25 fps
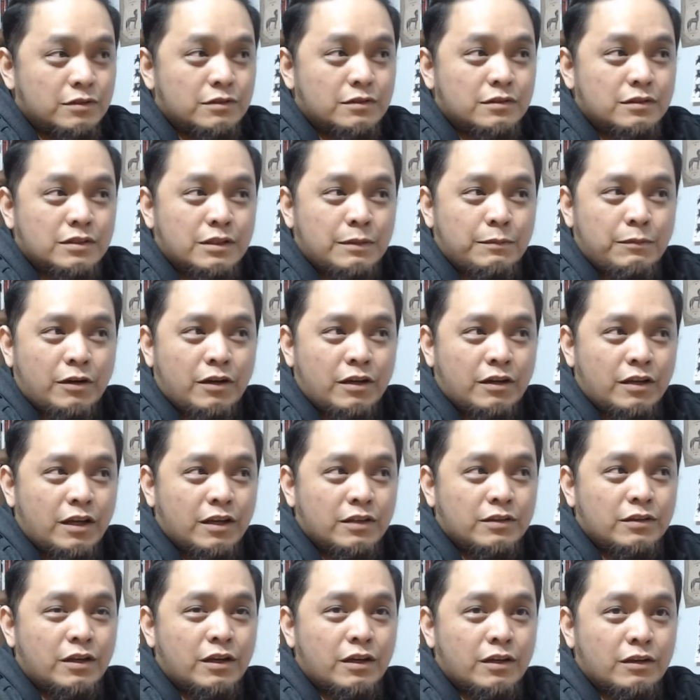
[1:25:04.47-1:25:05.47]
diba? Mm.
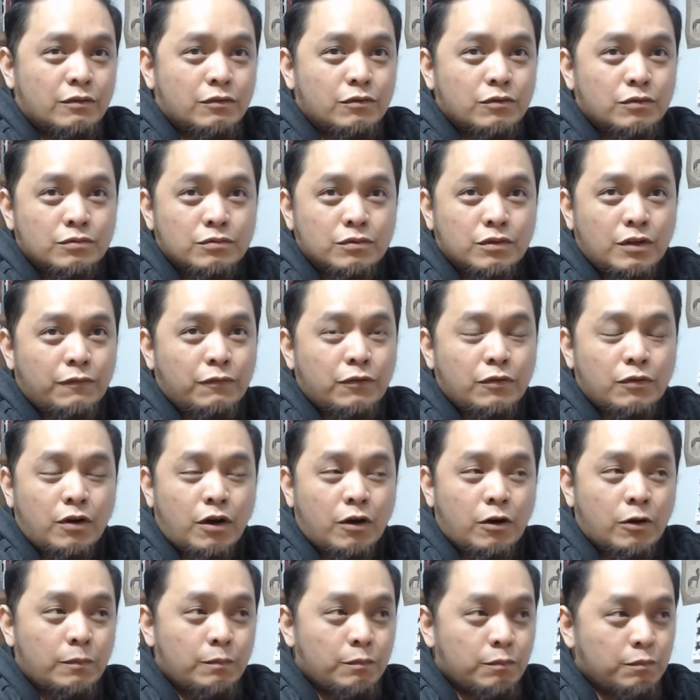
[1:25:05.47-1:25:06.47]
And uh, kung, if you
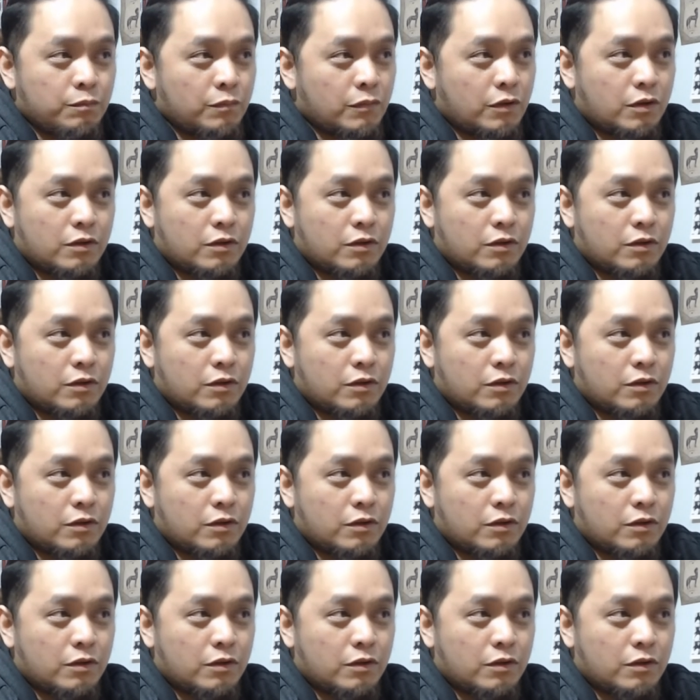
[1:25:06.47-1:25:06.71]
harm